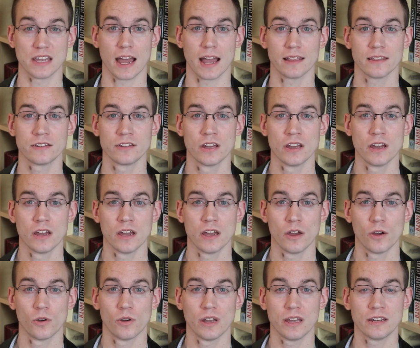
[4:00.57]
the island
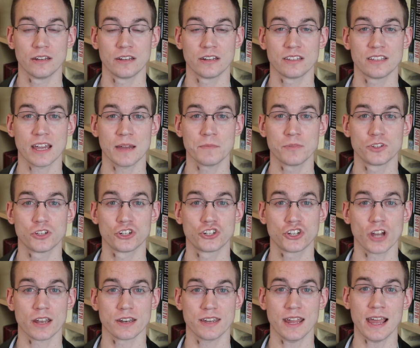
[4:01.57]
in an attempt to
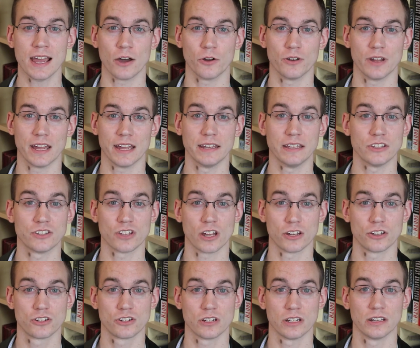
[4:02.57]
shut down any
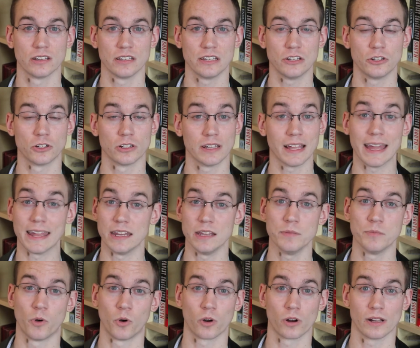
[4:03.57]
such illegal and
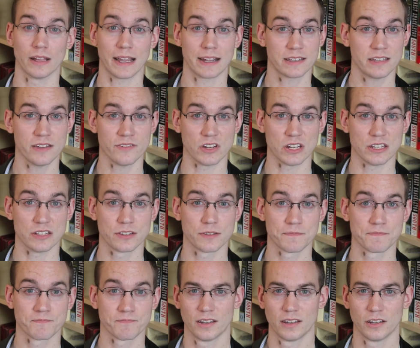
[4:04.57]
immoral
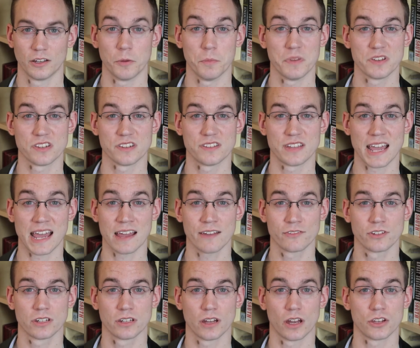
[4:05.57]
activities. Now, Mrs.
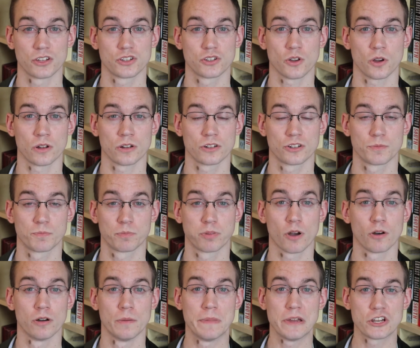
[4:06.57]
Taft, a staunch
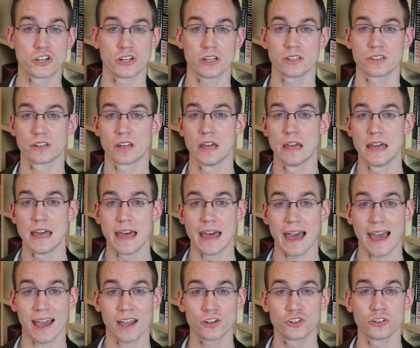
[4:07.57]
prohibitionist,
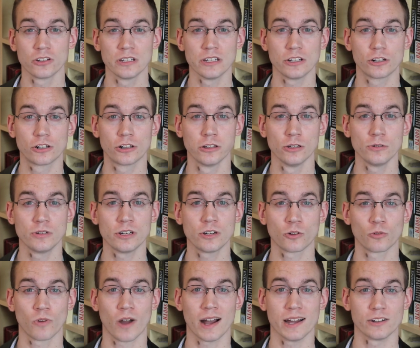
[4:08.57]
actually included a
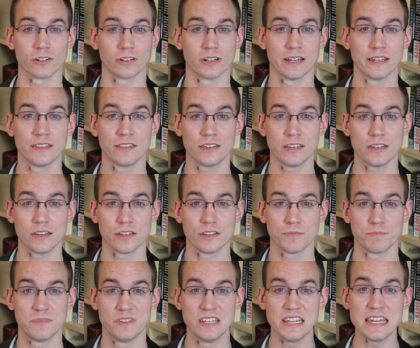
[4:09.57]
rider in the
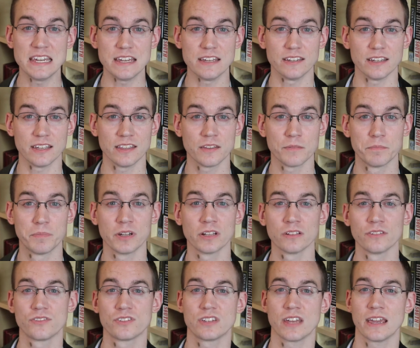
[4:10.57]
deed, in the
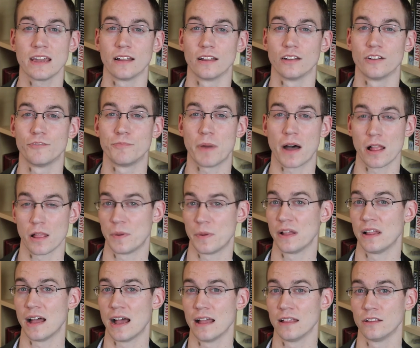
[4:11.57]
bill of sale of
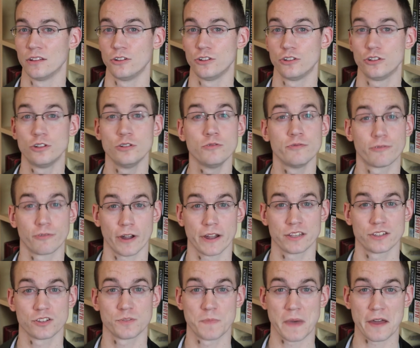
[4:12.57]
Pollepel Island to
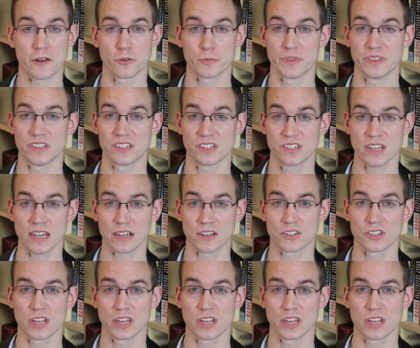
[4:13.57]
Francis Bannerman VI,